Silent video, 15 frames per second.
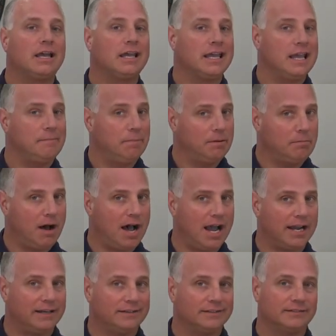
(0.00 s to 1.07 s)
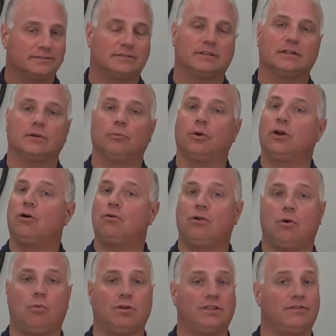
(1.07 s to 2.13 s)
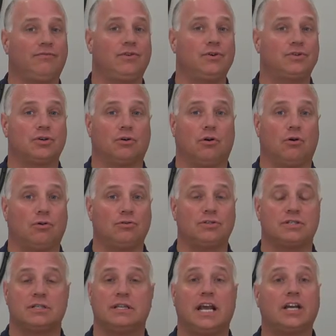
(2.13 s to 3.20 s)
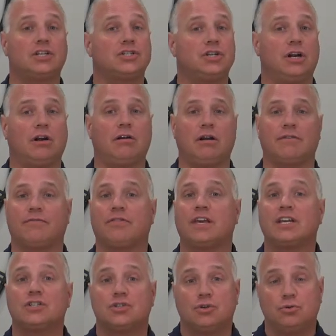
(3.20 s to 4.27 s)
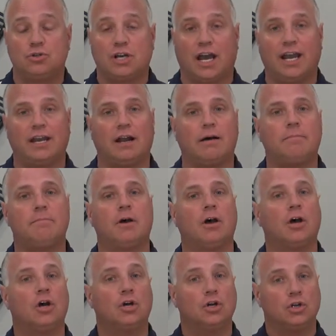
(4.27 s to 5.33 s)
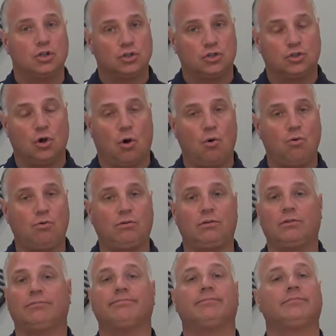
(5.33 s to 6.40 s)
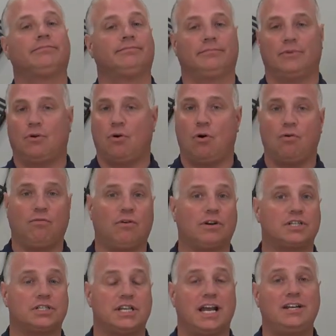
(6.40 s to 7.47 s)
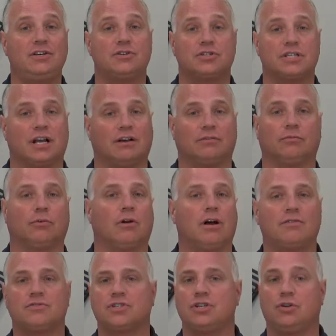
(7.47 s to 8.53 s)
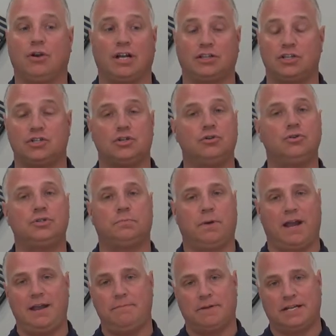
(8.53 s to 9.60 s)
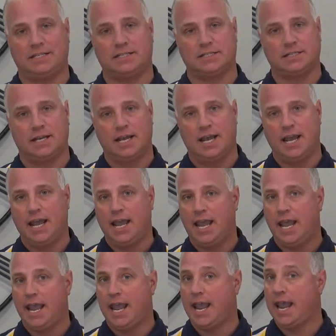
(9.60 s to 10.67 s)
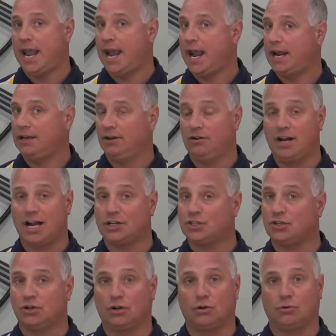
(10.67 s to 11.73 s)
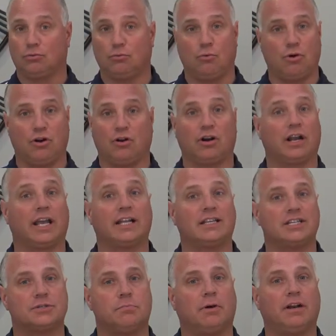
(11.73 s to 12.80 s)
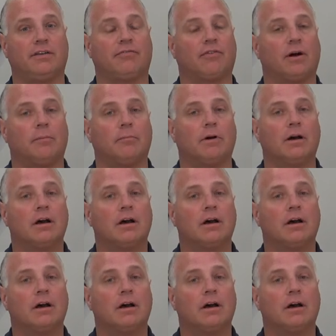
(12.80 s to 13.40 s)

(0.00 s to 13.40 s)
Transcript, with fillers: Keep in mind, we don't know what the future holds. Next year, if things do tighten up, don't overextend yourself, where all of a sudden you got these huge payments and you're not sure where you're going to get this money from.